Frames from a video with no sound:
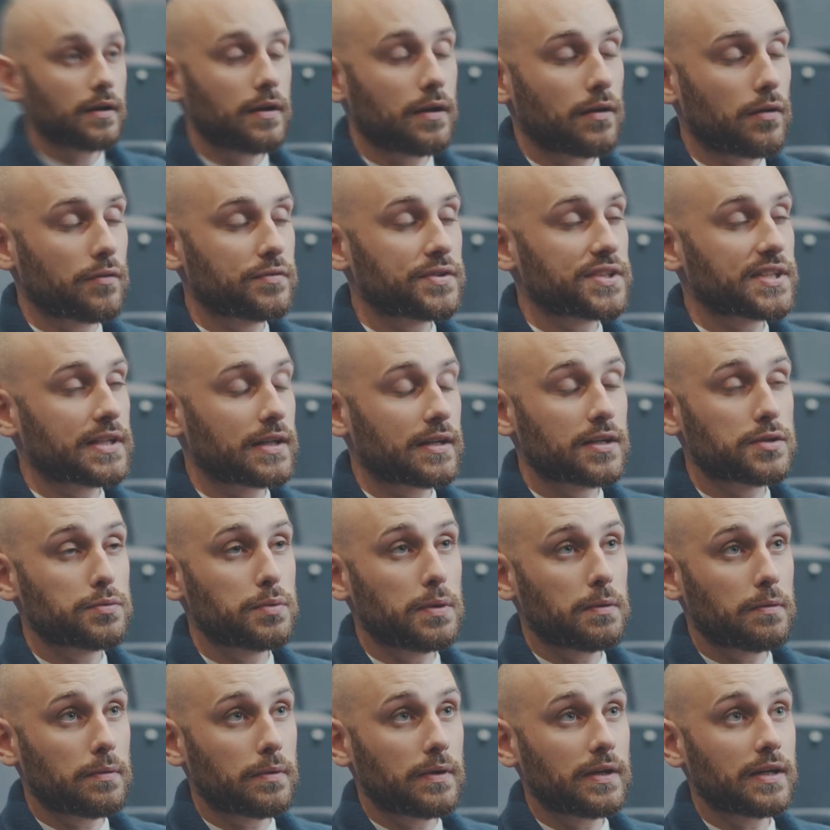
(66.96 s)
Obviously, because
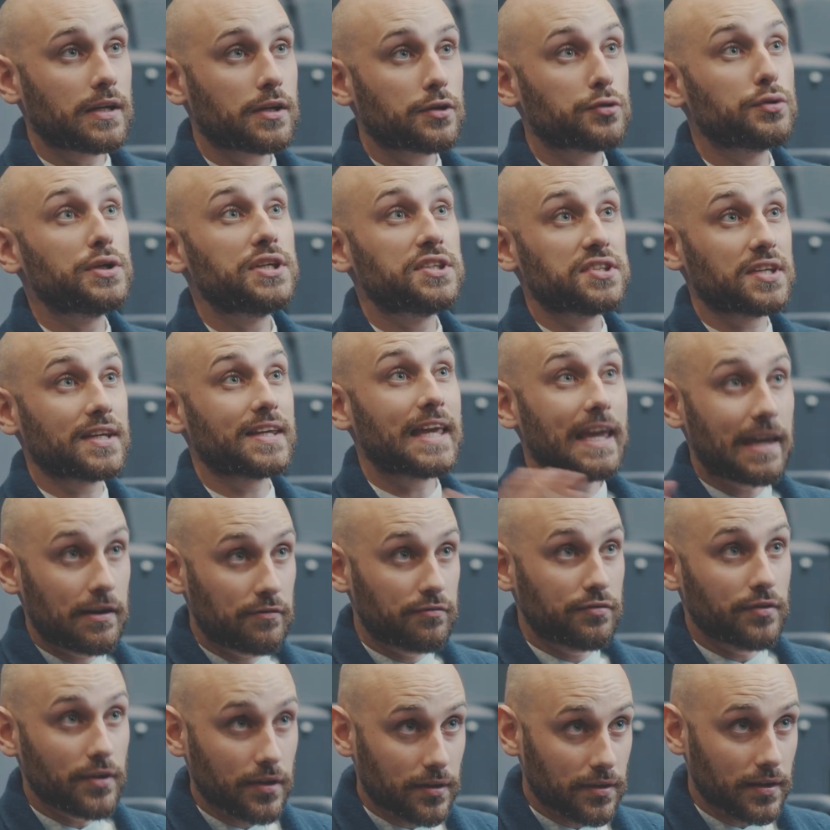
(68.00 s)
we were increasing
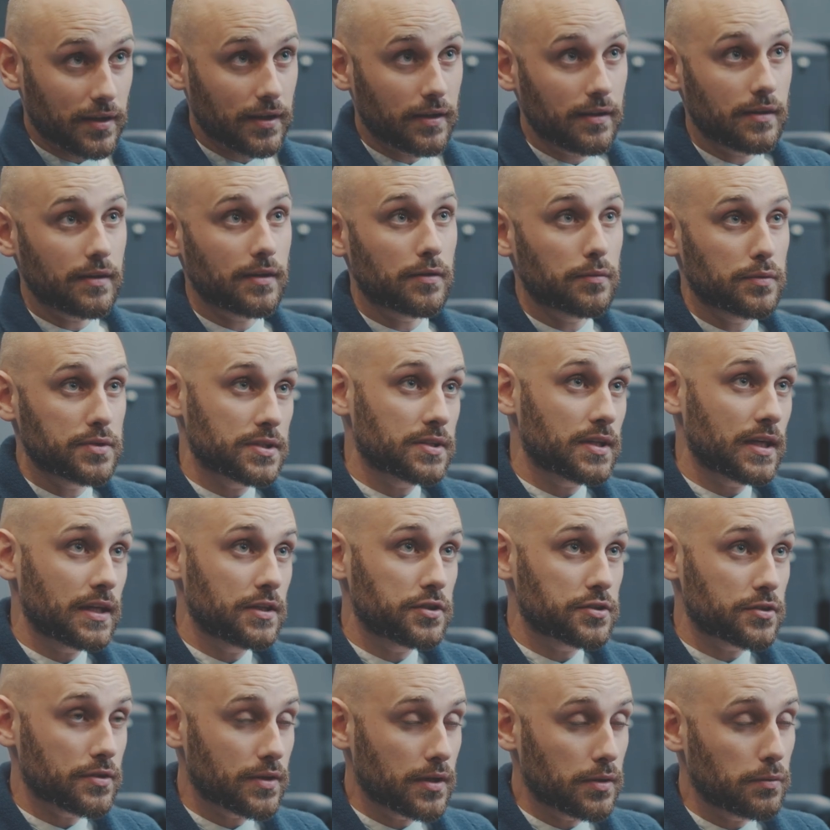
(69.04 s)
everything, there was a
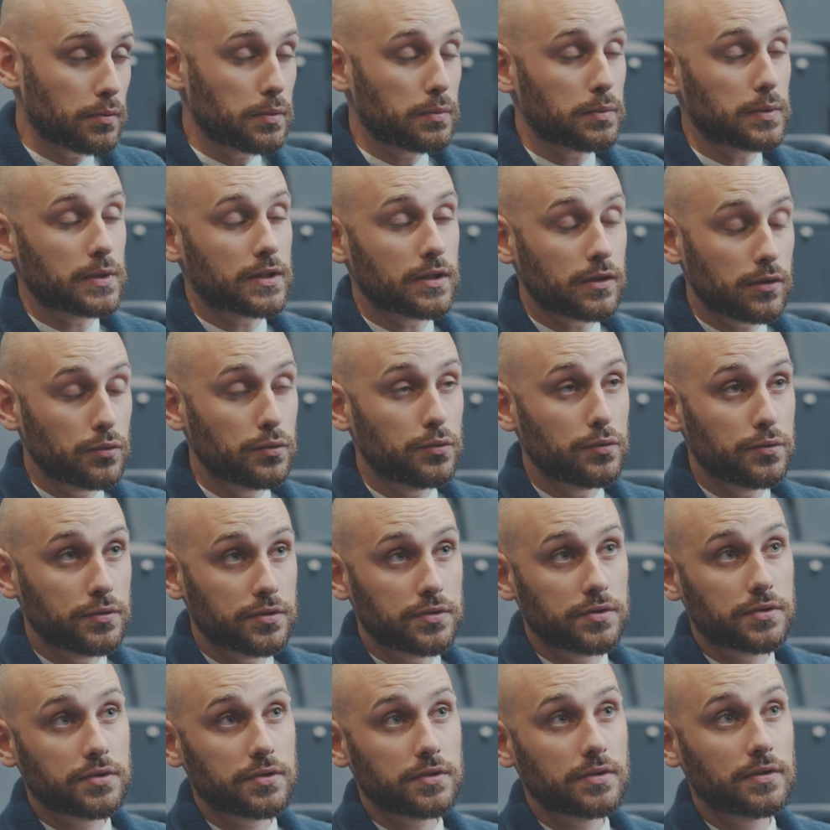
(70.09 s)
danger that we would
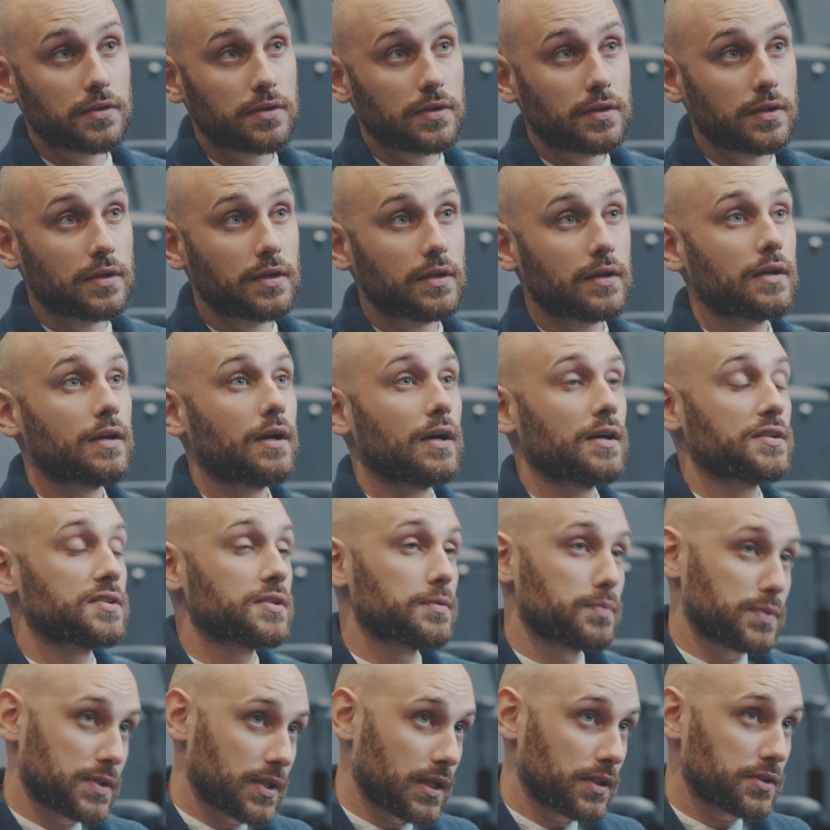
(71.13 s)
lose a
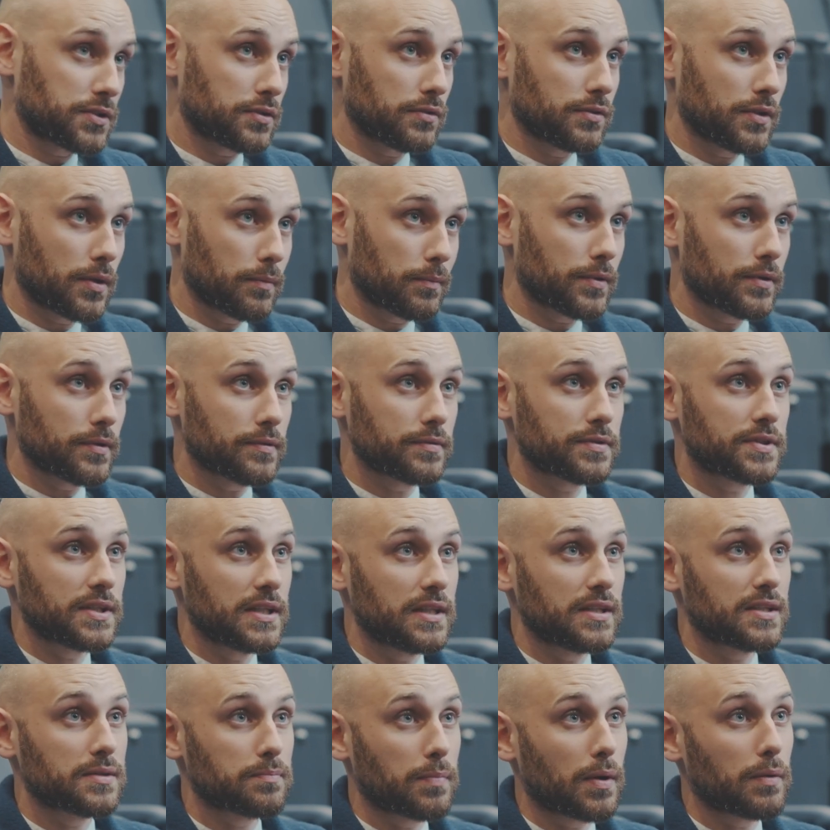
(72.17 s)
substantial number of
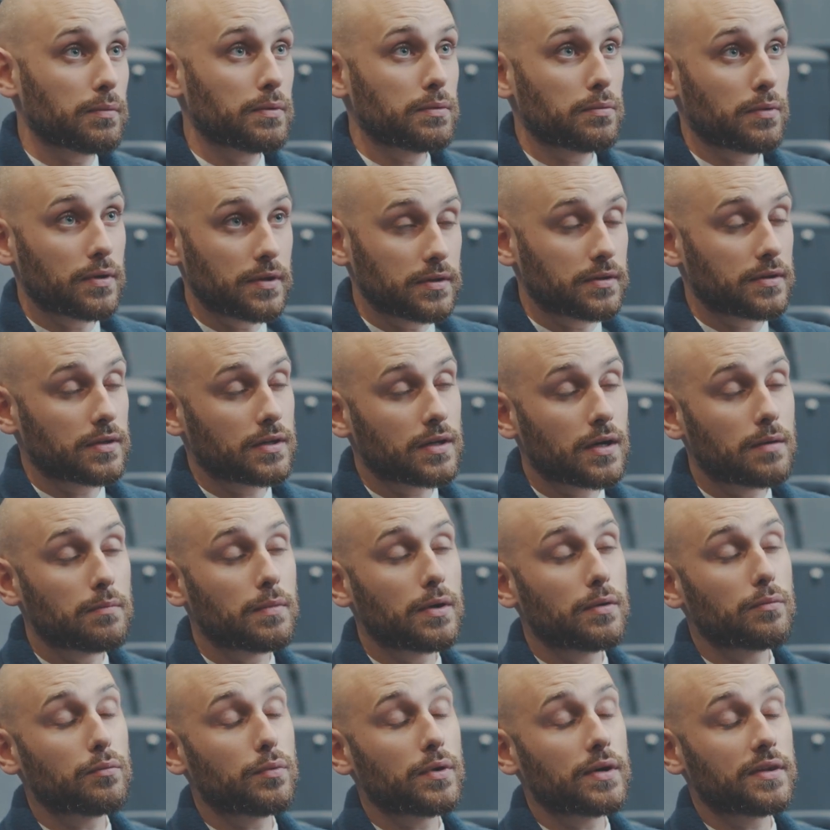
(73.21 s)
seats, but we wanted to come
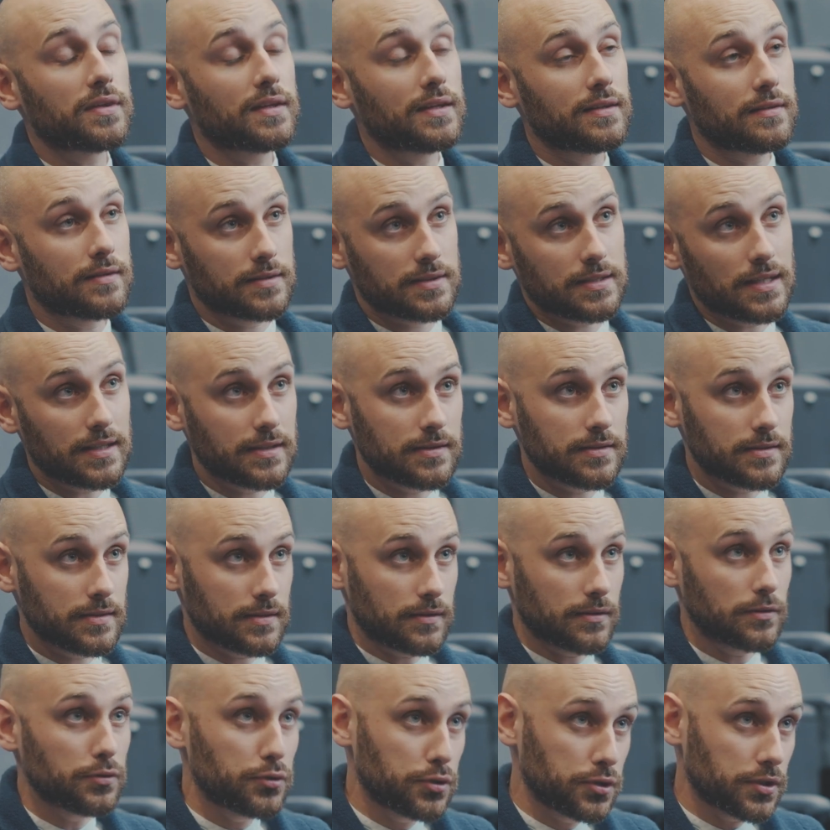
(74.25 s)
up with a design
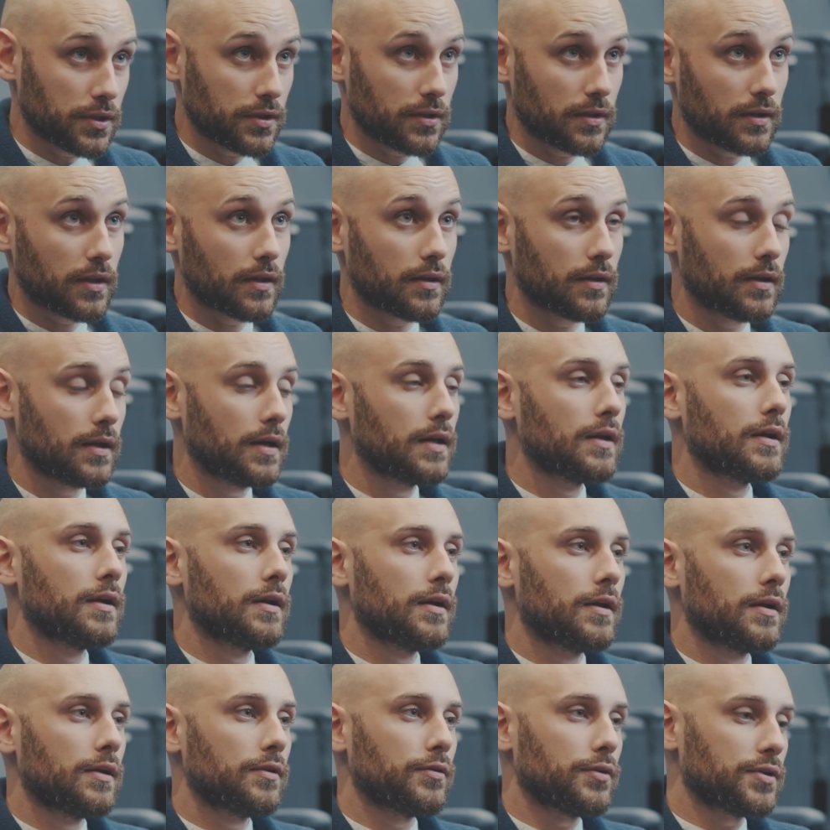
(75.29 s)
solution that
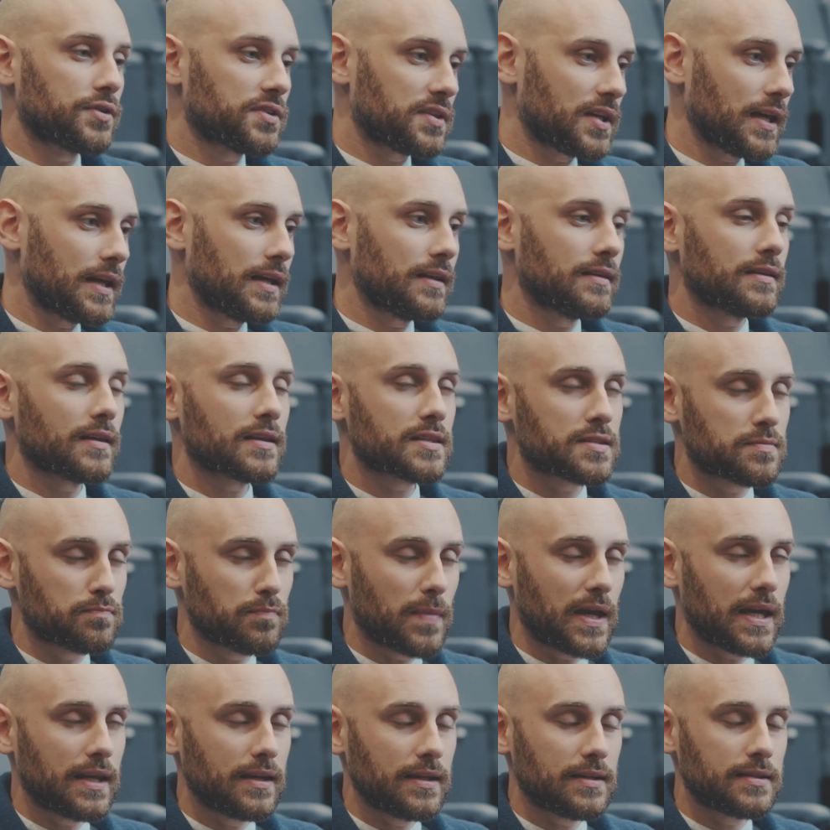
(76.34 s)
retained as
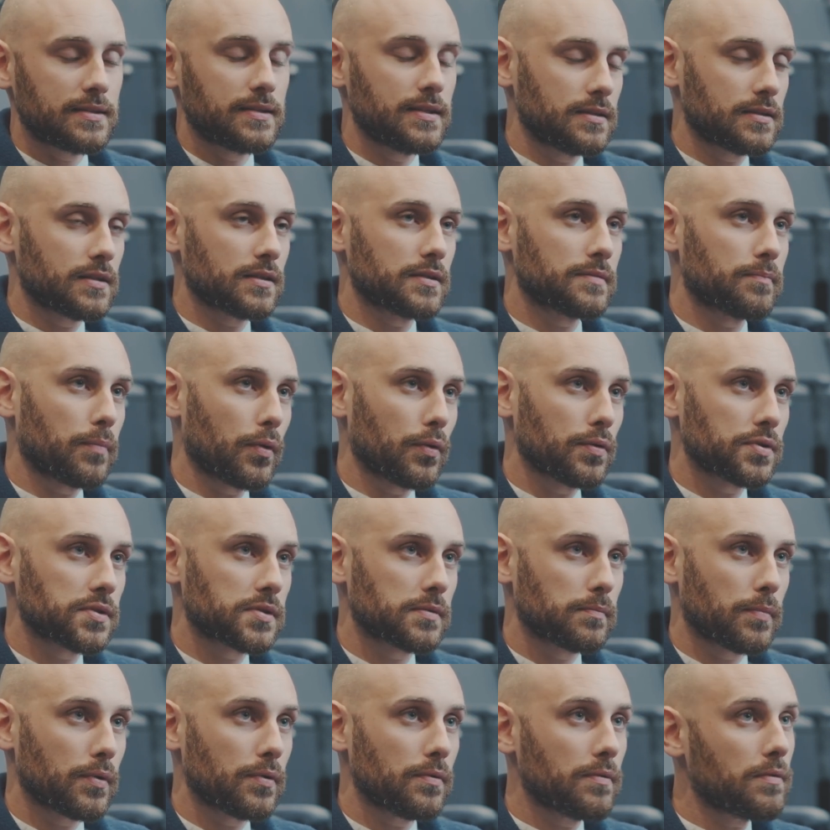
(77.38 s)
many seats as
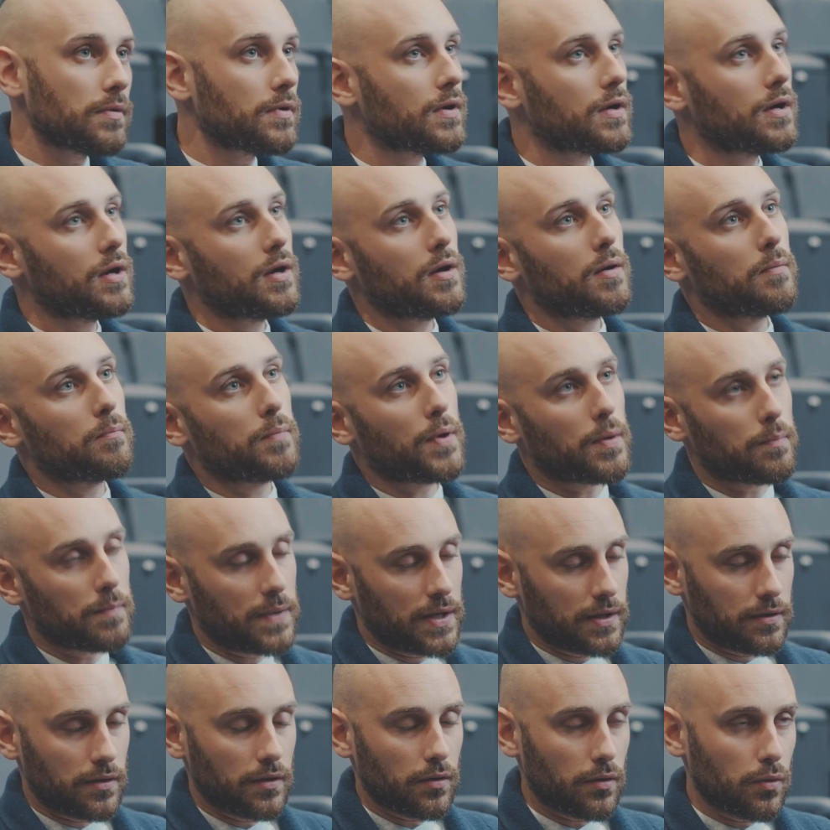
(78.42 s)
possible, but
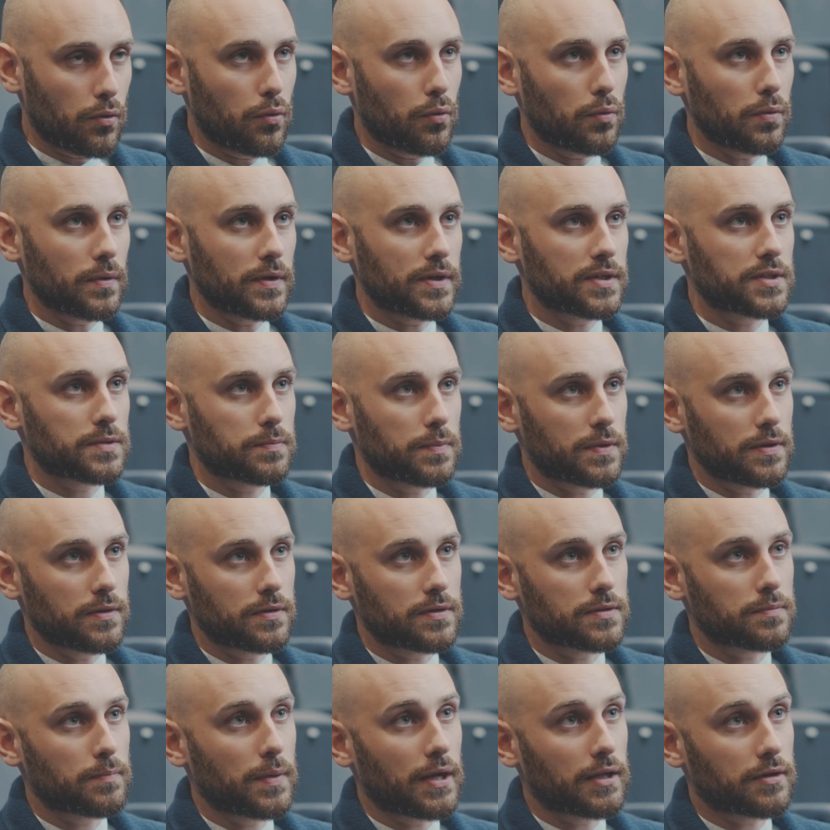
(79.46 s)
made the whole
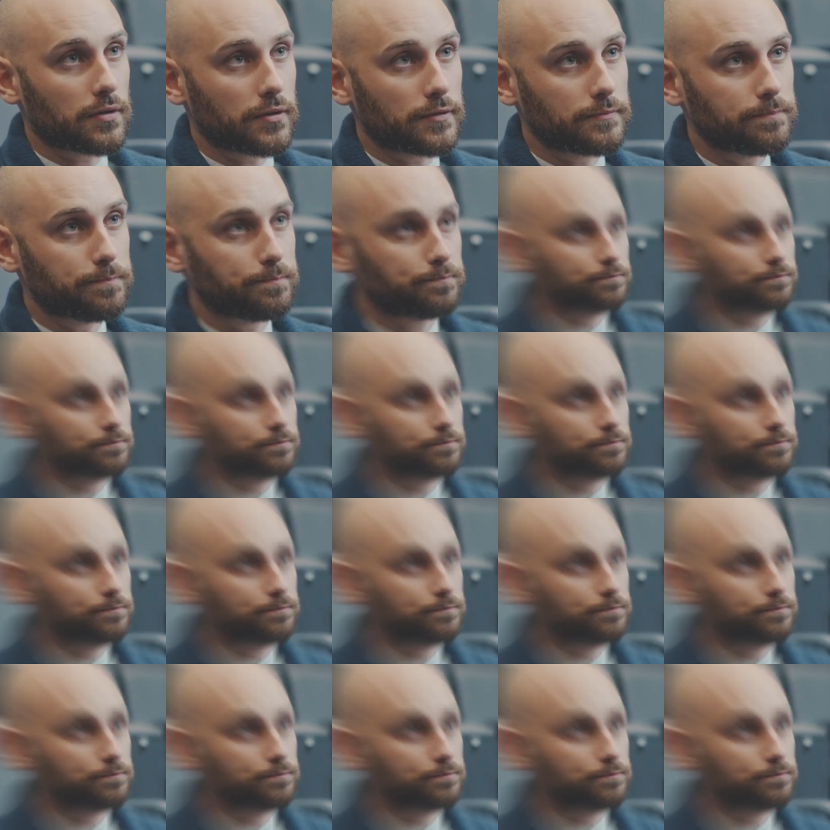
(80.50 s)
experience better.